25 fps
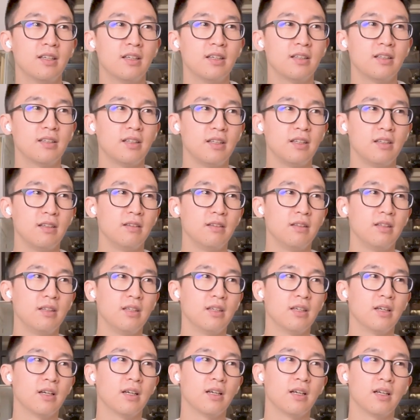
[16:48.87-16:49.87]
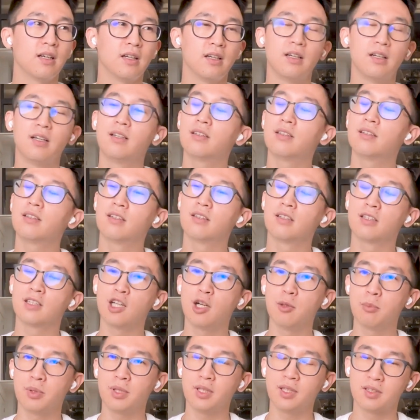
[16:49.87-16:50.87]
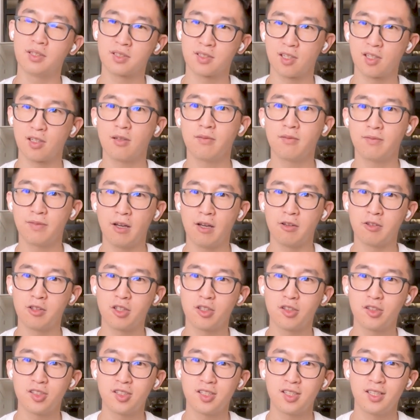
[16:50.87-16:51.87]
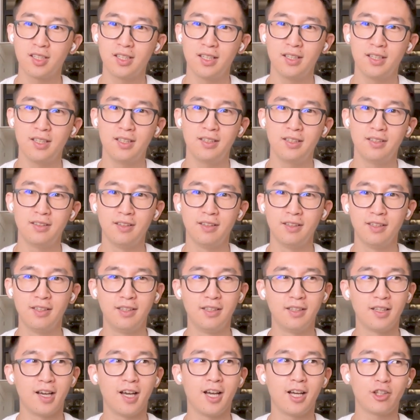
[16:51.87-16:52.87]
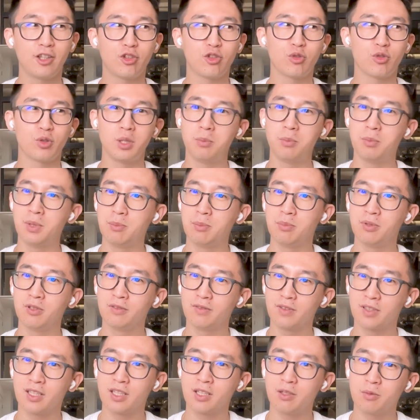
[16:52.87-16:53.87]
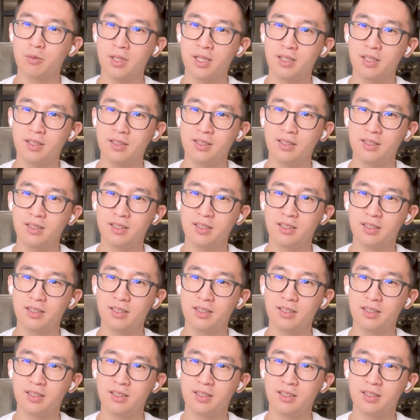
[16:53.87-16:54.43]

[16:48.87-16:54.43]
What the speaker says: company, the startup founders, did not treat people very well.